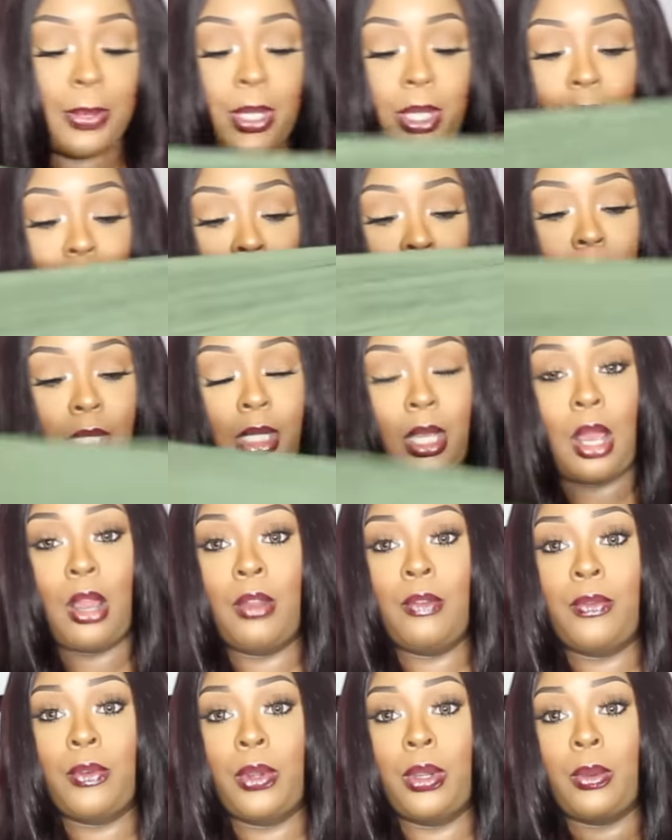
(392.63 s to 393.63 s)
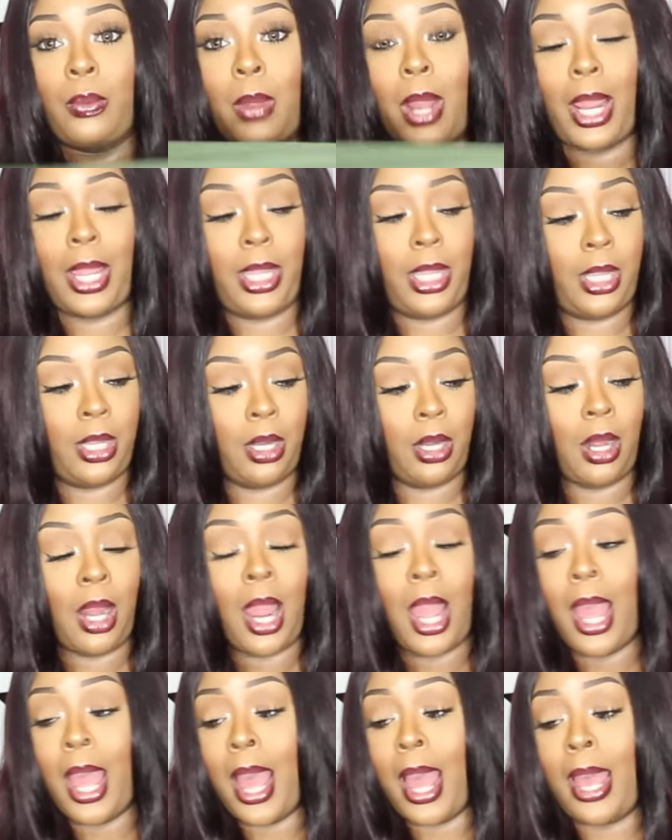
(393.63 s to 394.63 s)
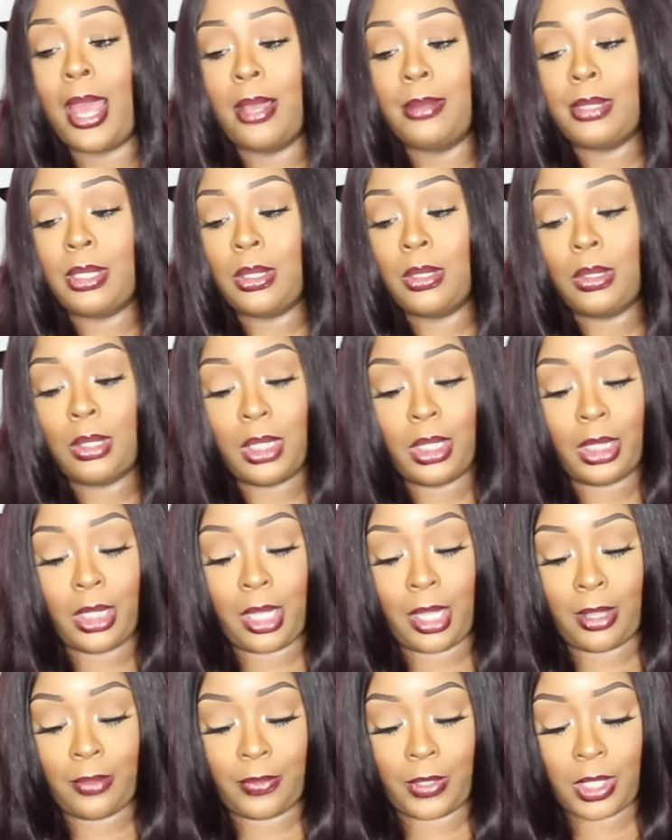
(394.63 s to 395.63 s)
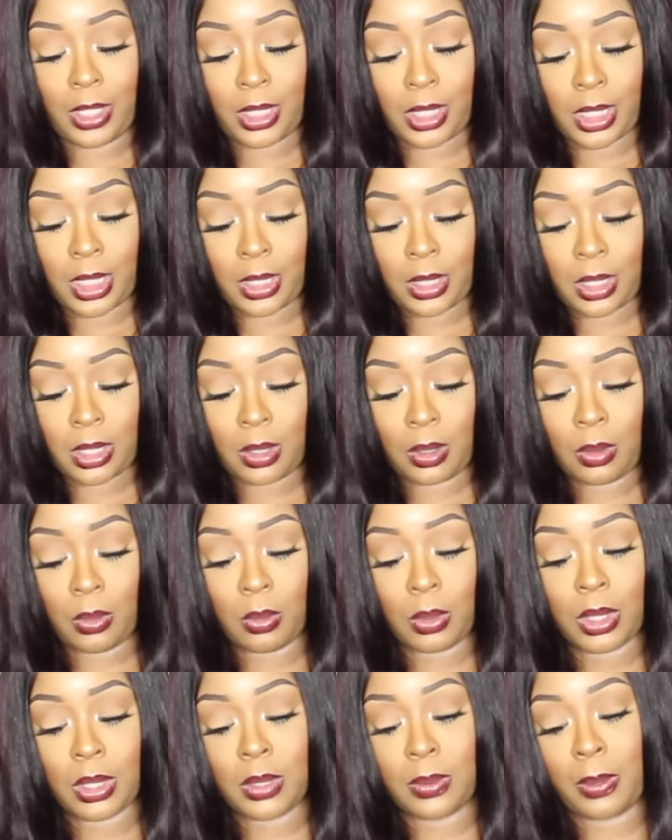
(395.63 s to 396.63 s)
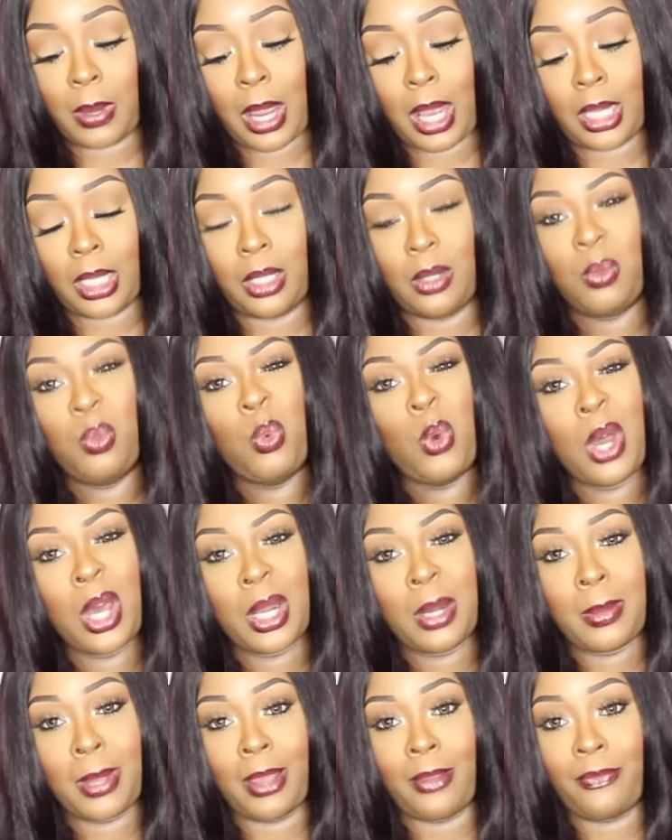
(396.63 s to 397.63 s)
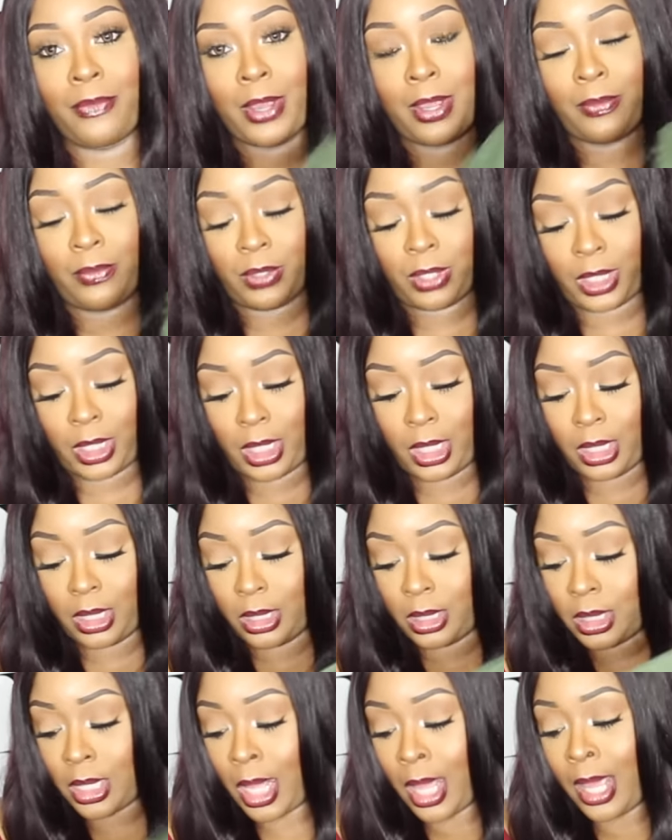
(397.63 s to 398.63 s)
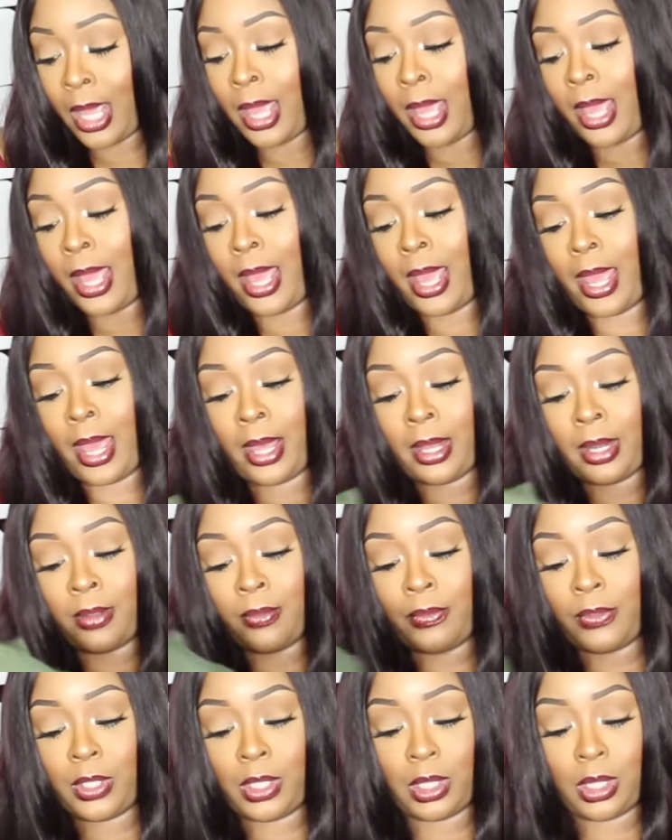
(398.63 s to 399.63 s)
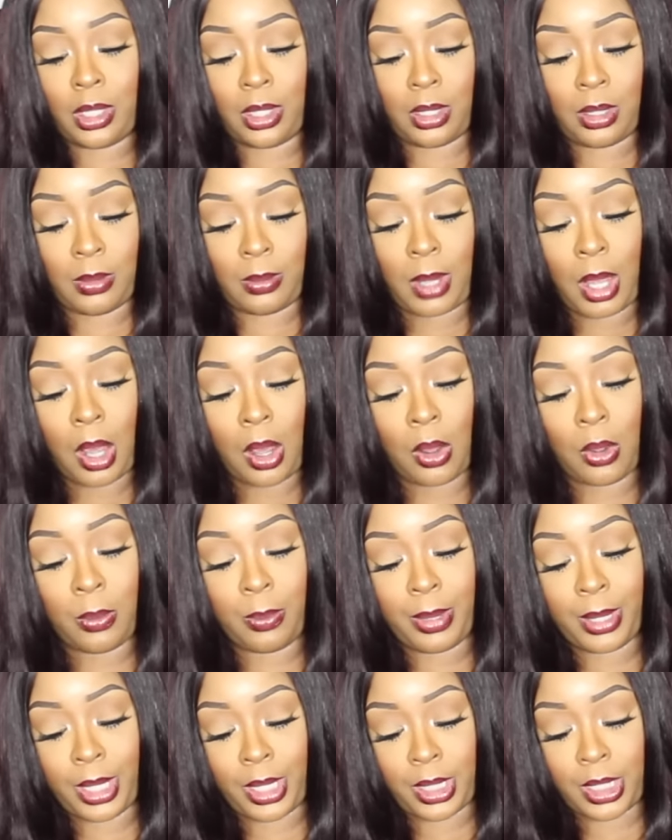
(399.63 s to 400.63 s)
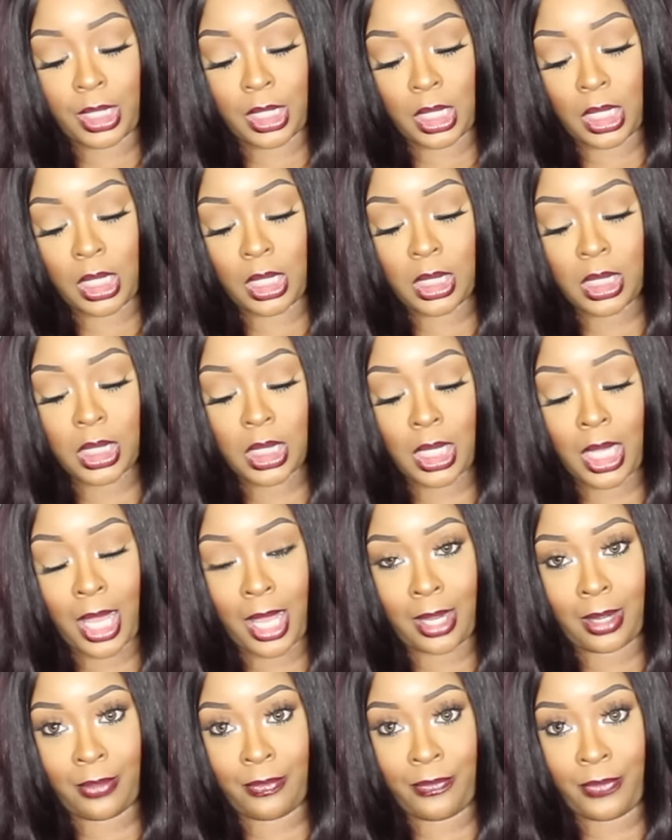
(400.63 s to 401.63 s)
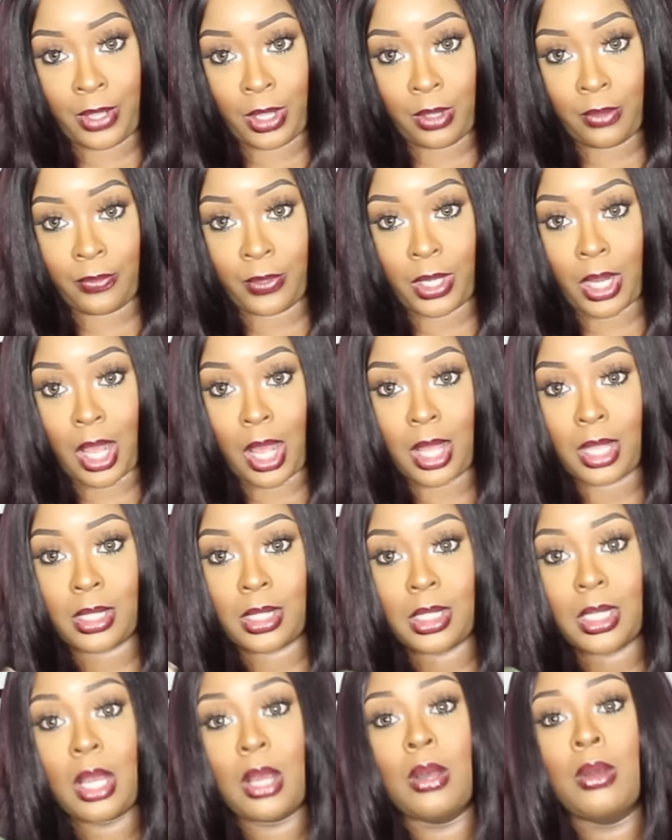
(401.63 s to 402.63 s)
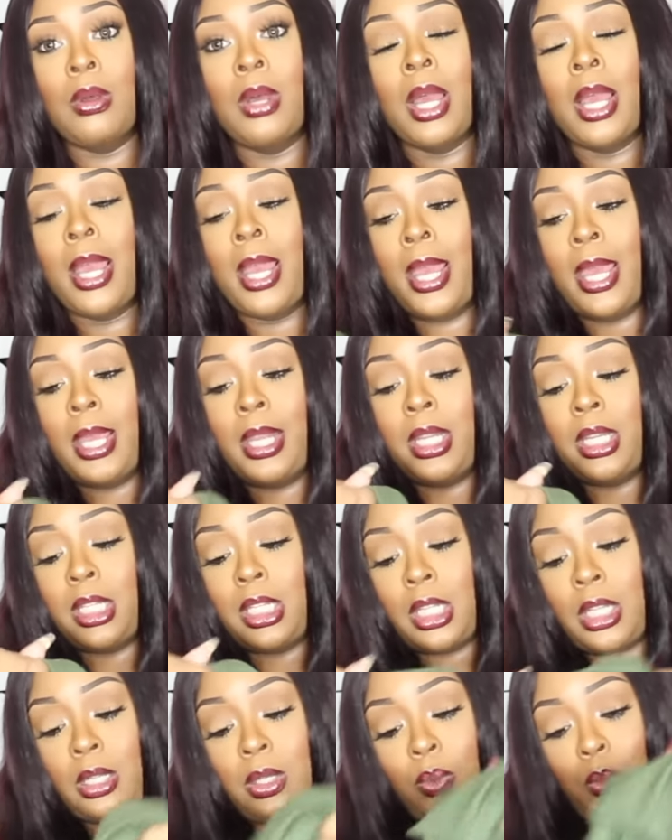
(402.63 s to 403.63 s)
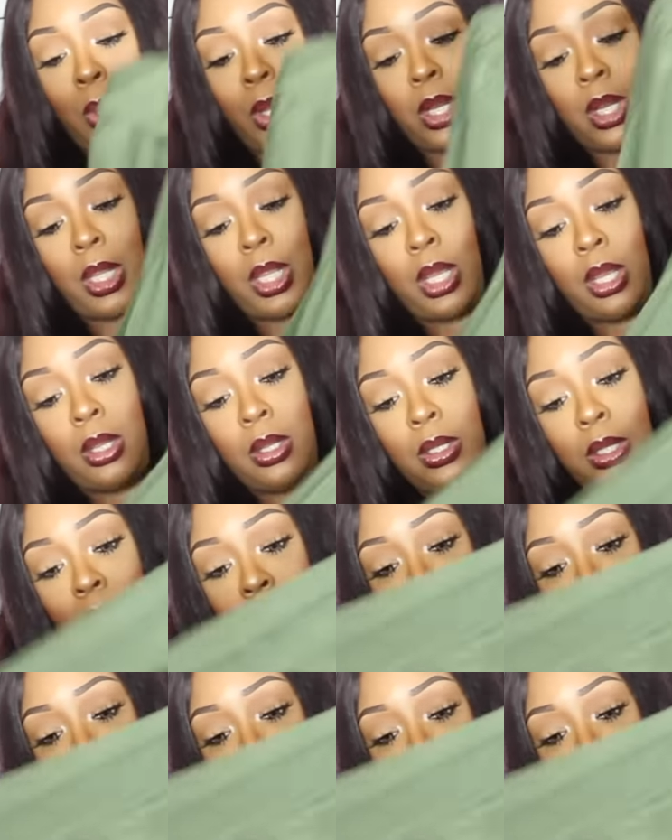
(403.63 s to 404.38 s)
put this over it right here. I absolutely love this. This was probably one of my favorite things out of the whole bunch. It's kind of velvet also. And it's just one of those